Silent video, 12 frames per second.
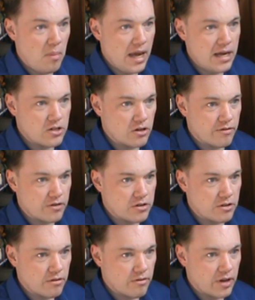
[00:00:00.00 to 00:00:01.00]
major for
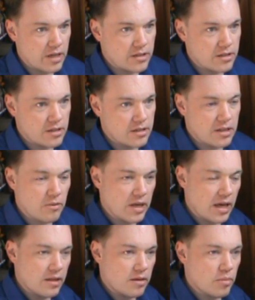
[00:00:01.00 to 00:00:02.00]
2 phrases. Then we
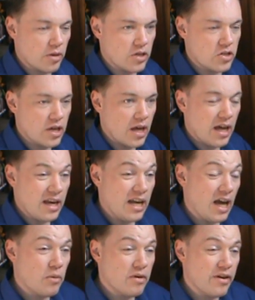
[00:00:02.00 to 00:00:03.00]
had the bridge, and
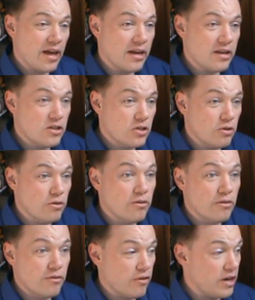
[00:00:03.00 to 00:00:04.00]
now we've had
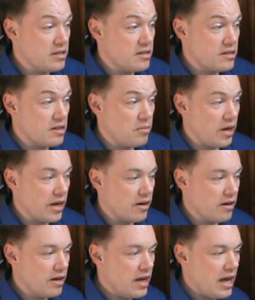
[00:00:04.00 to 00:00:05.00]
2 phrases in
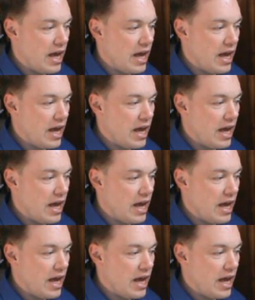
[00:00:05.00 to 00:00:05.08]
minor,